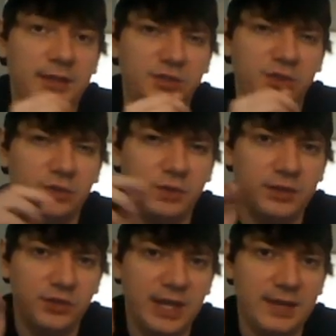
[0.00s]
and
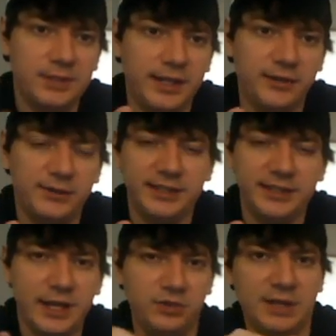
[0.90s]
to aim diagonally down,